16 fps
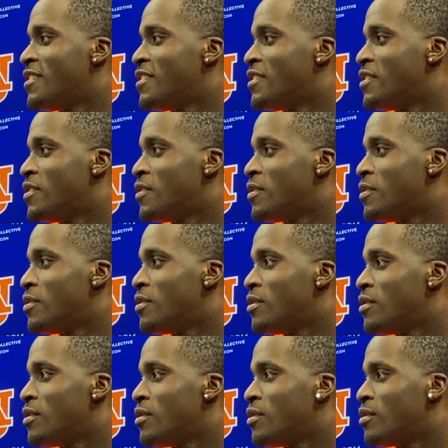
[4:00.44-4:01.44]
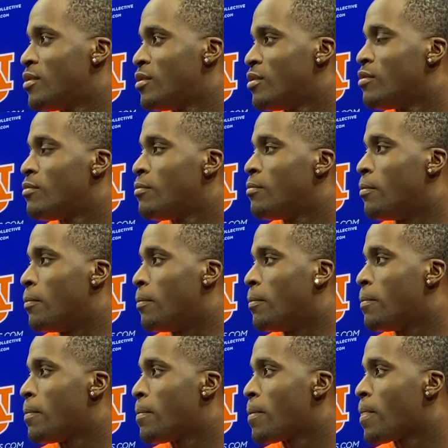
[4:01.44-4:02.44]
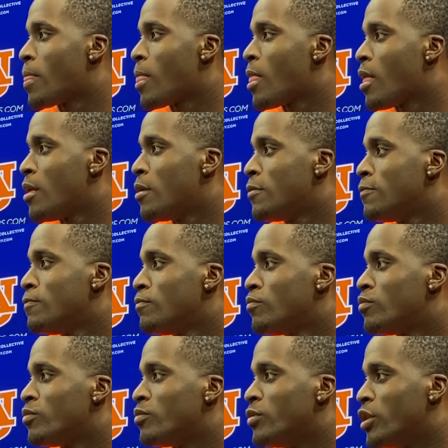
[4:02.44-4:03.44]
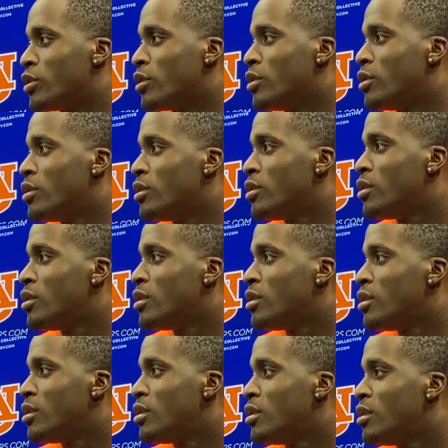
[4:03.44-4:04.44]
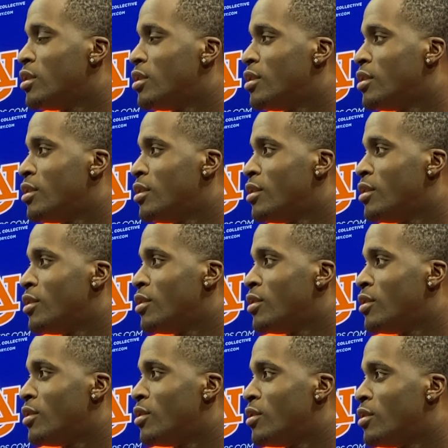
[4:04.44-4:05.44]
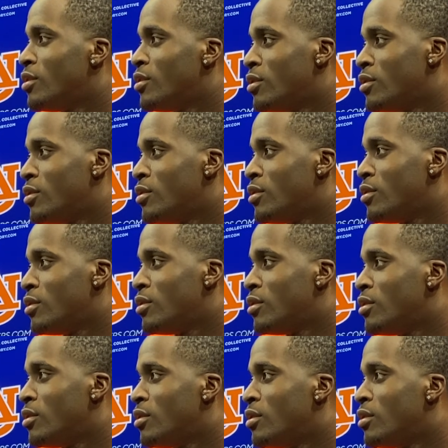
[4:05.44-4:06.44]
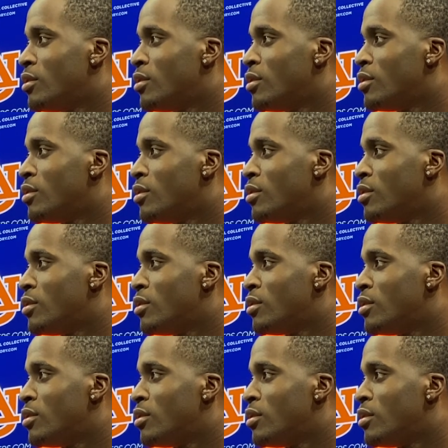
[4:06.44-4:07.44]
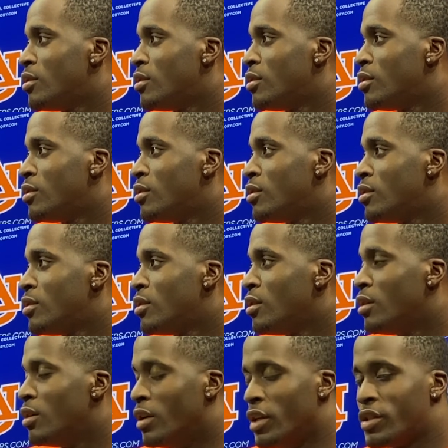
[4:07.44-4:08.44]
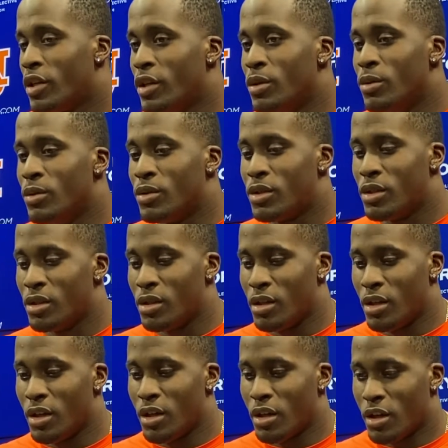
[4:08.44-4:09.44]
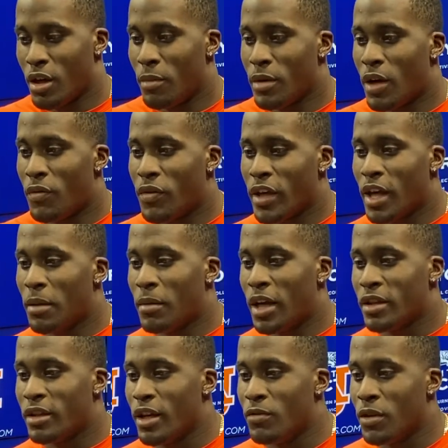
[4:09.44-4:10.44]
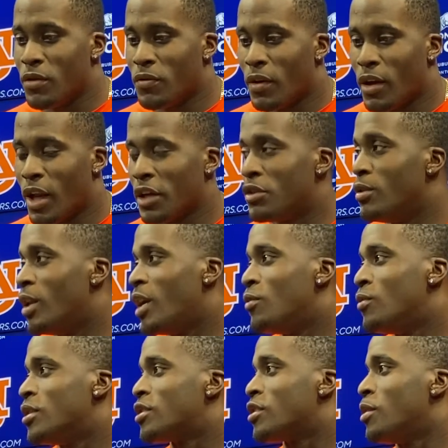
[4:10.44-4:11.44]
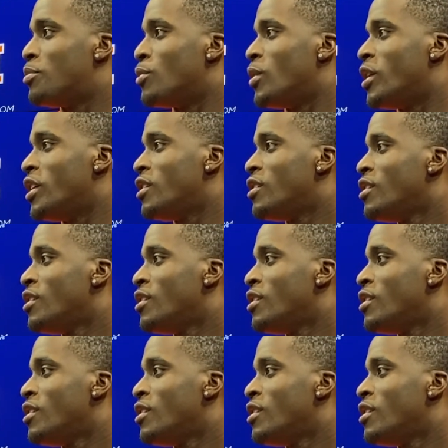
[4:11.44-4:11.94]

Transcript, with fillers: year's game was pretty wild. Mm -hmm. Quadruple overtime. Yes, sir. What did it mean that you were such a big part of that game to win this one this year? It's huge. Uh, coming off a game like that where you felt like you let one slip away